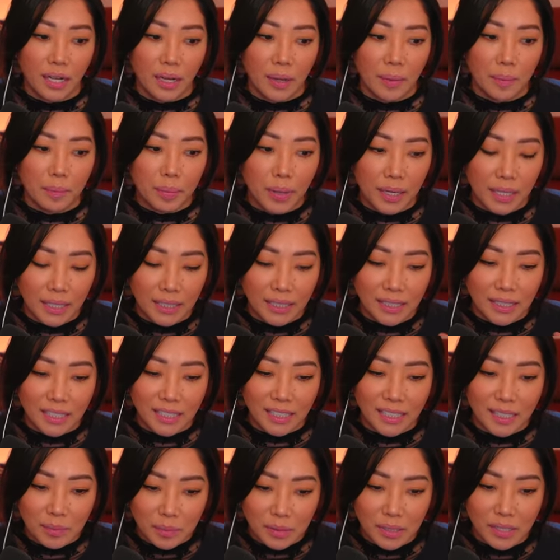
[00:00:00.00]
but it
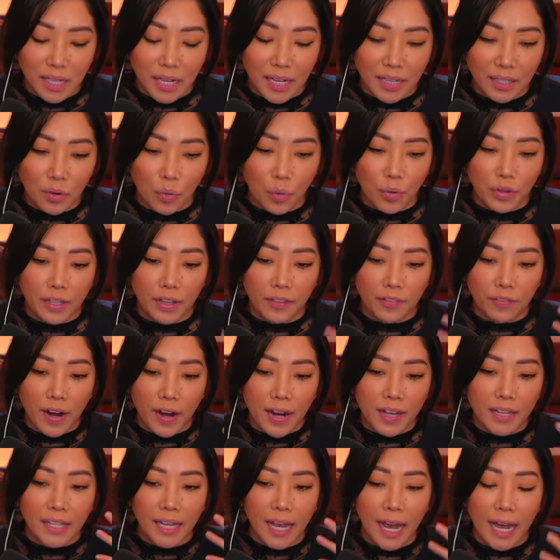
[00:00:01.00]
seems like when they
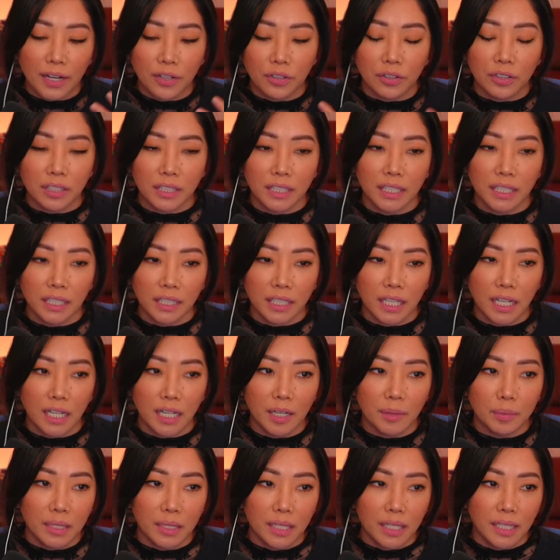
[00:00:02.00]
finally had her cleaned
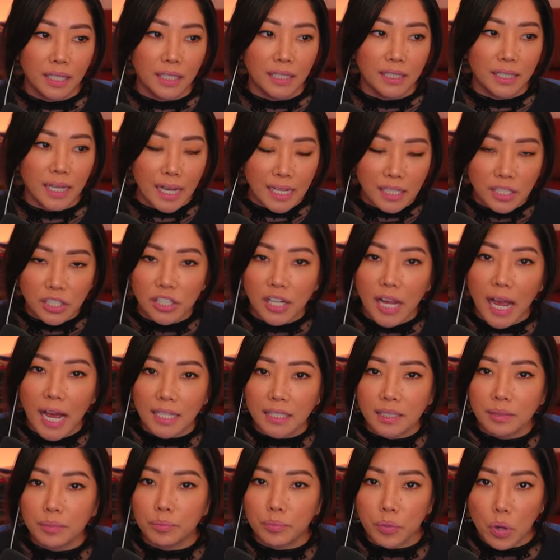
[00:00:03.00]
up yes she had
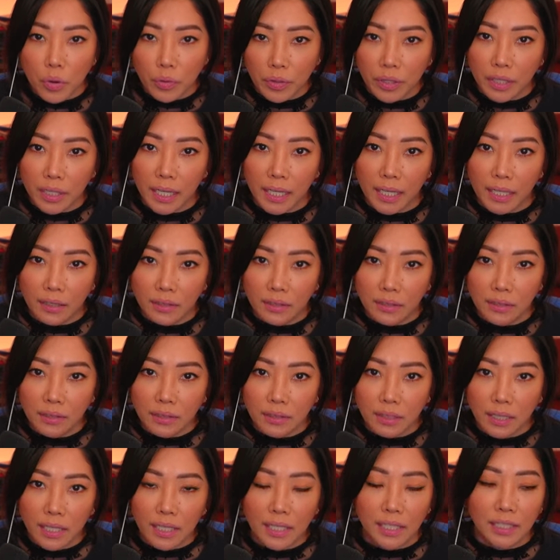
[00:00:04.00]
some broken
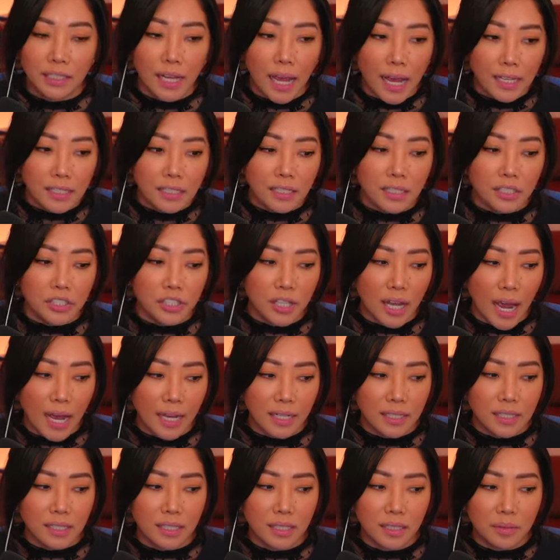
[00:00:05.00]
nails yes she
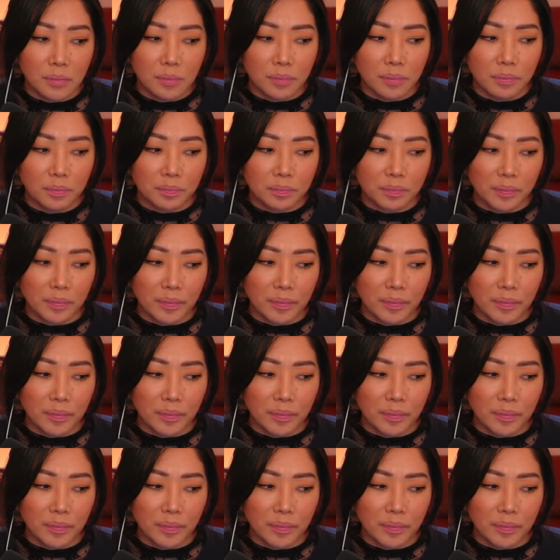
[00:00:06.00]
had some